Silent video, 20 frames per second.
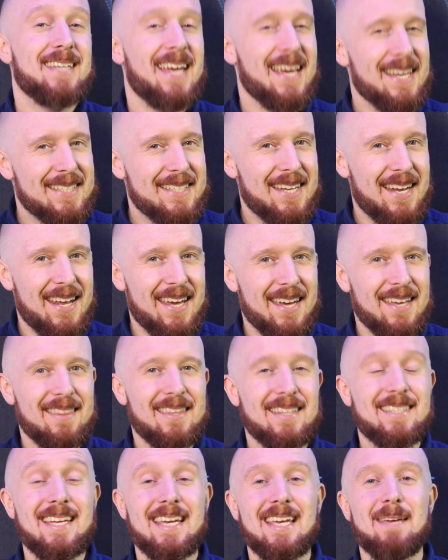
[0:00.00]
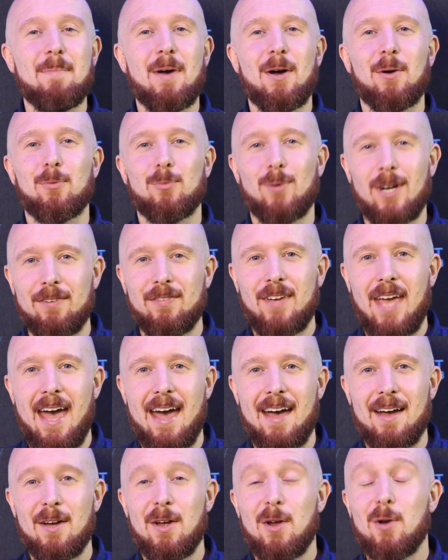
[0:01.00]
yesterday the team at
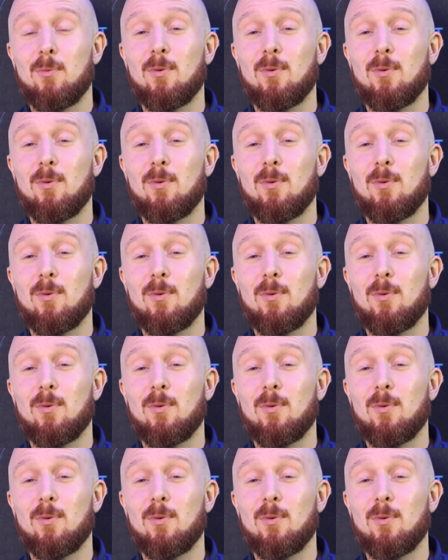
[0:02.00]
Riftcat